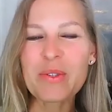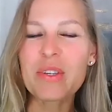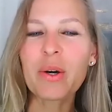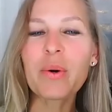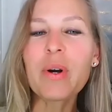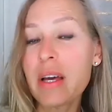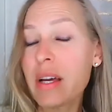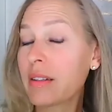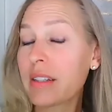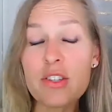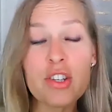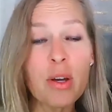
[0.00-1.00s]
So
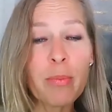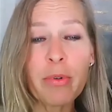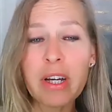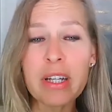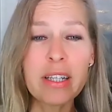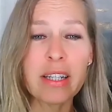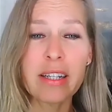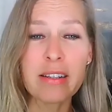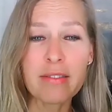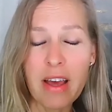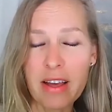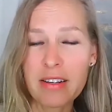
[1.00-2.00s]
let's jump right in
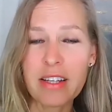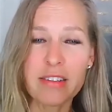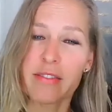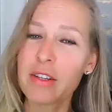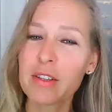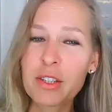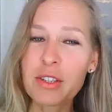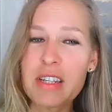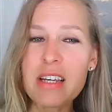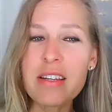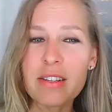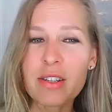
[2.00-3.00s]
and, and give a little
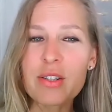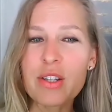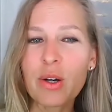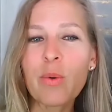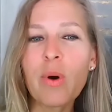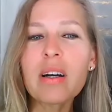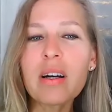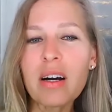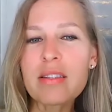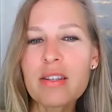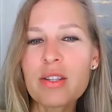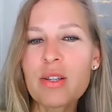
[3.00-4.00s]
teaser. So, what
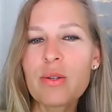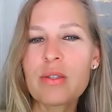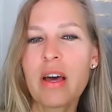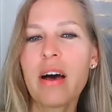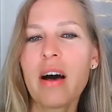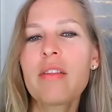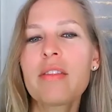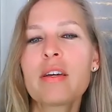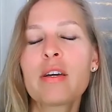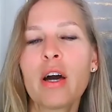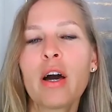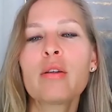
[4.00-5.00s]
constitutes a
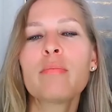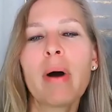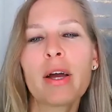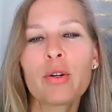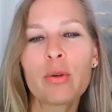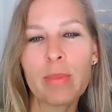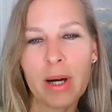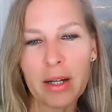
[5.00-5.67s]
healthy gut microbiome?